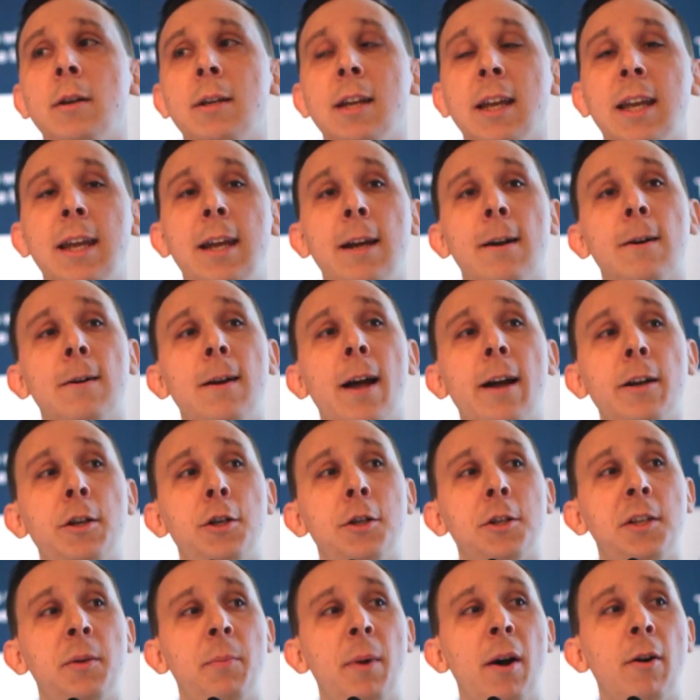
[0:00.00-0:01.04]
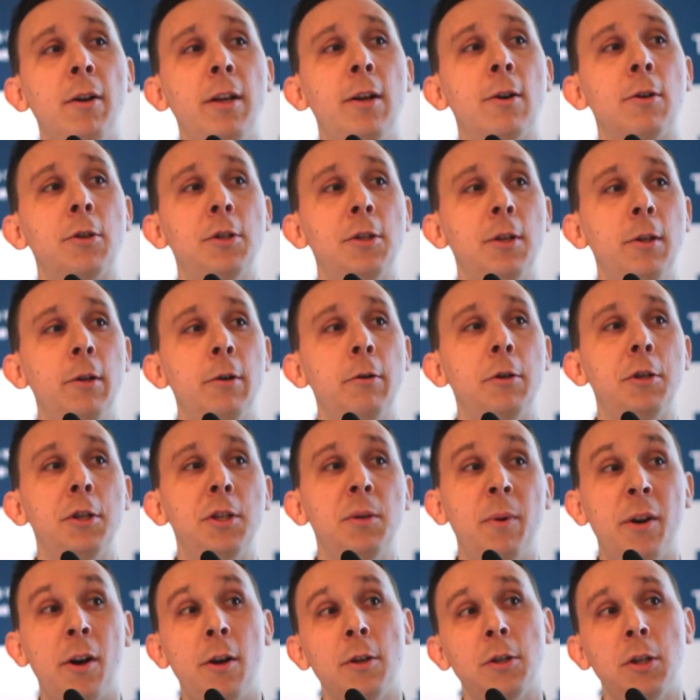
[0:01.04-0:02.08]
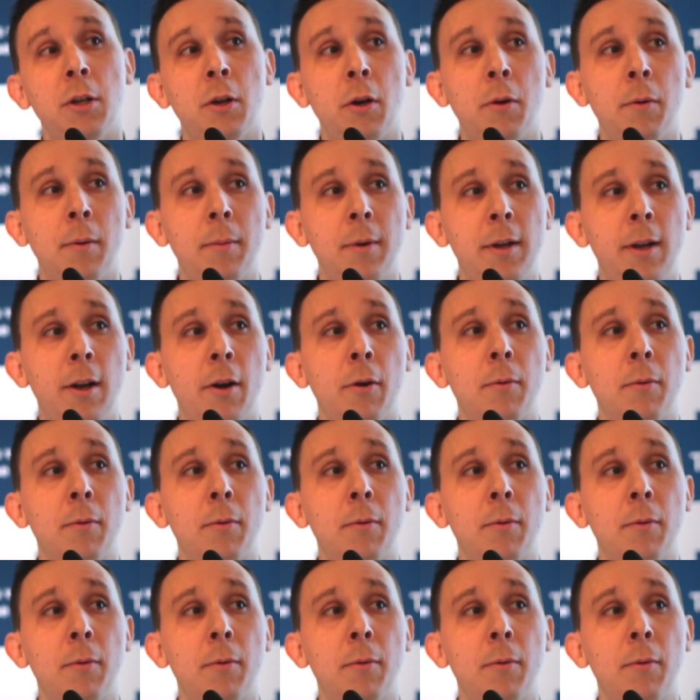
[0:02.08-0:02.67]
to hear not just about your solutions, but also